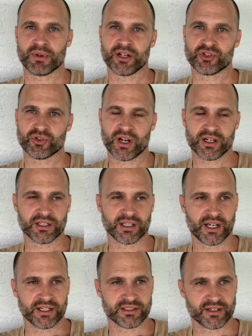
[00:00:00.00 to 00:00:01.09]
and I trained
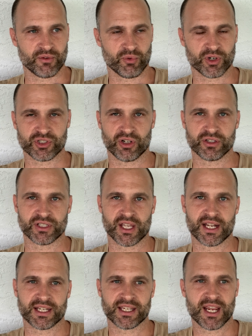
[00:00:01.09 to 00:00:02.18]
clients and I worked all day and
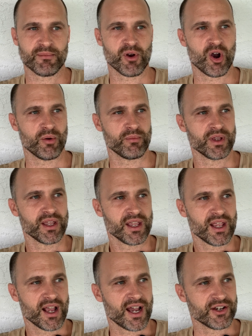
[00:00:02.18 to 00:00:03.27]
I came home,
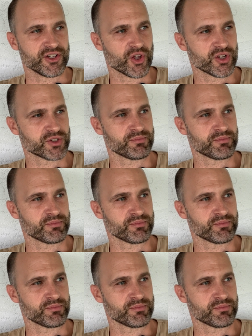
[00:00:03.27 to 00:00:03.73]
I noticed